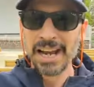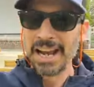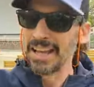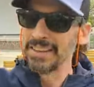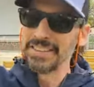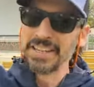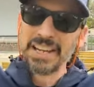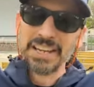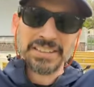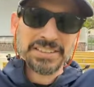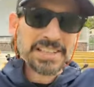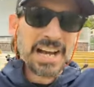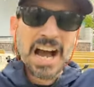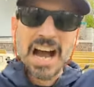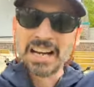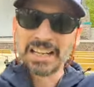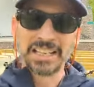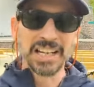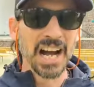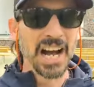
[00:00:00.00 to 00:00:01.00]
and then
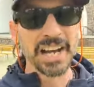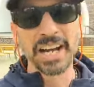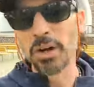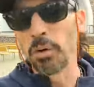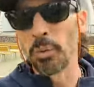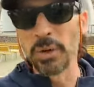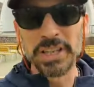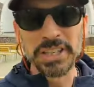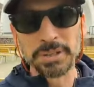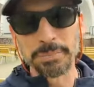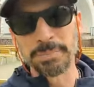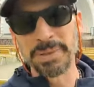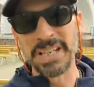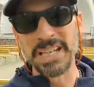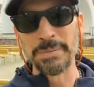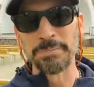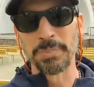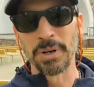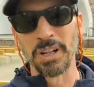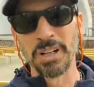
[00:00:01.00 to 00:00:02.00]
doggone it, we the
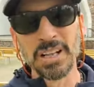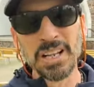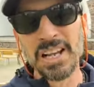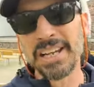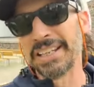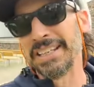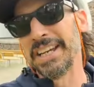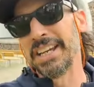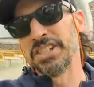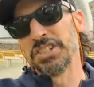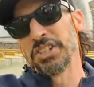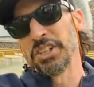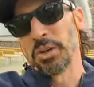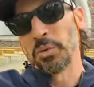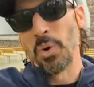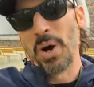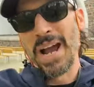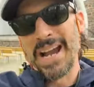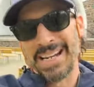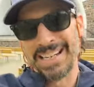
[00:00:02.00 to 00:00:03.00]
people get in your
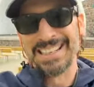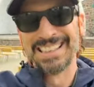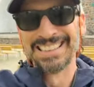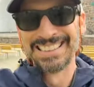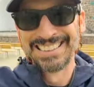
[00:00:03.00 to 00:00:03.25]
way